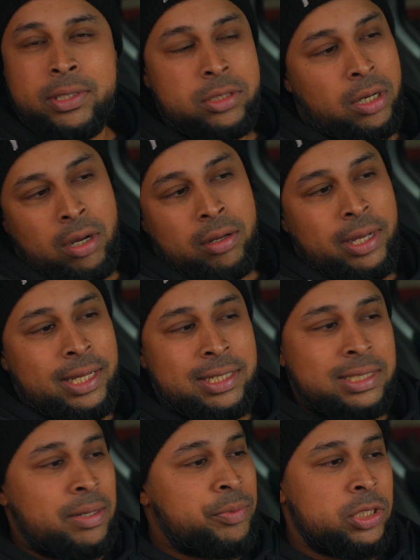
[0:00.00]
So
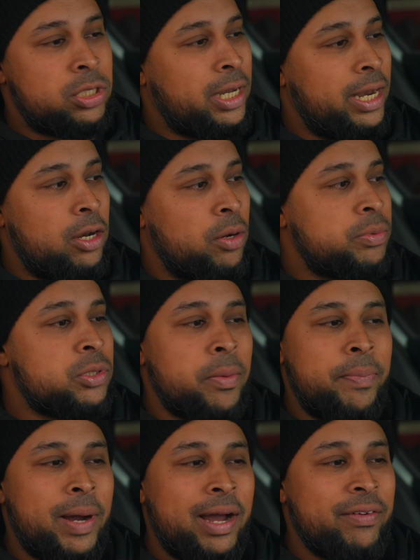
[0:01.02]
intake temperatures are getting up to
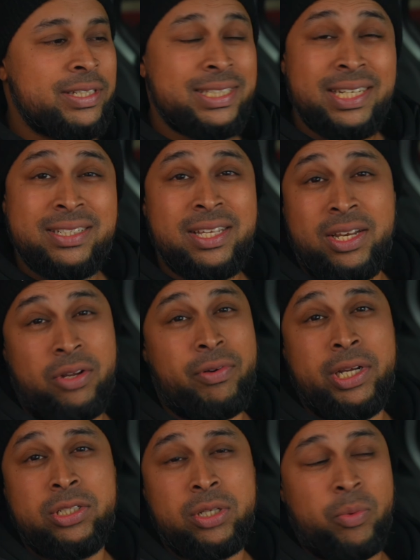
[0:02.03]
about 60
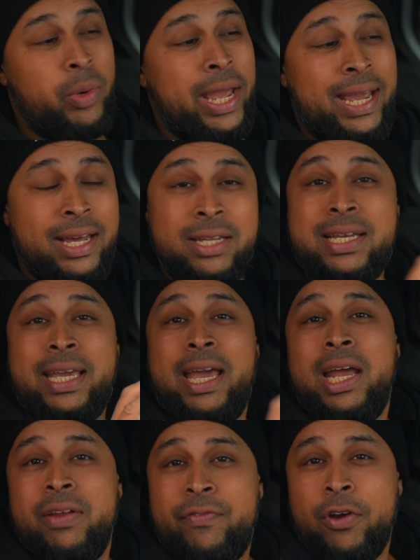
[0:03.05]
degrees. So we ain't gonna take it
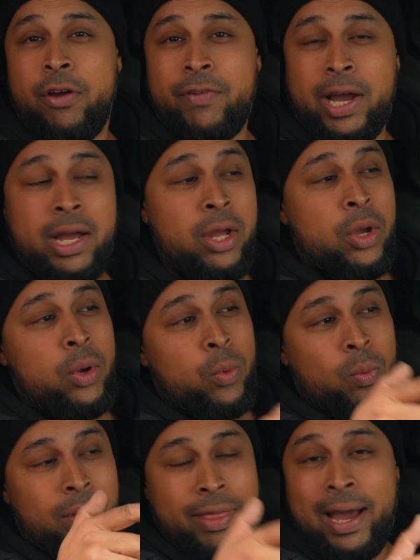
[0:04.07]
any further
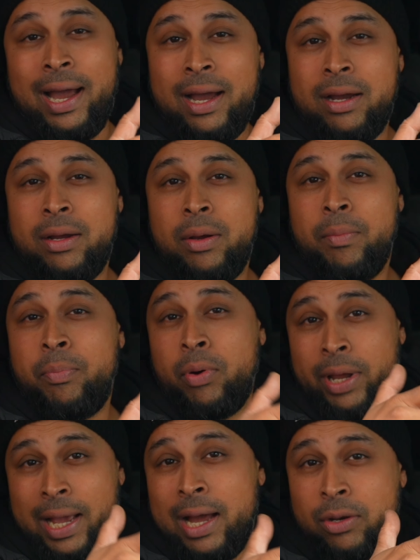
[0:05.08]
without
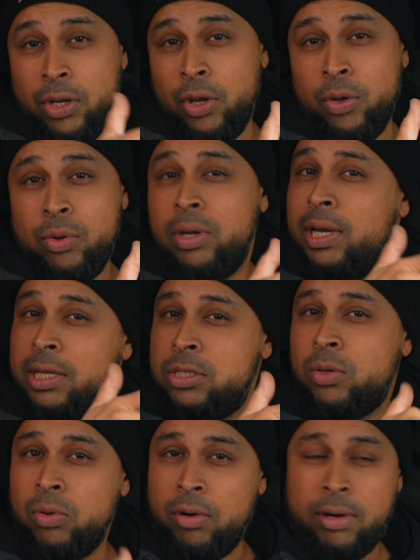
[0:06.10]
putting our new
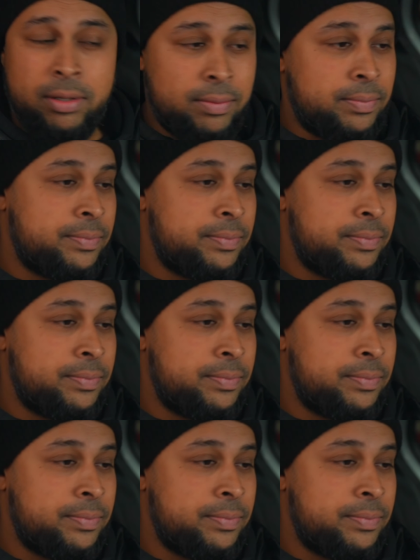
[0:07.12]
intercooler on.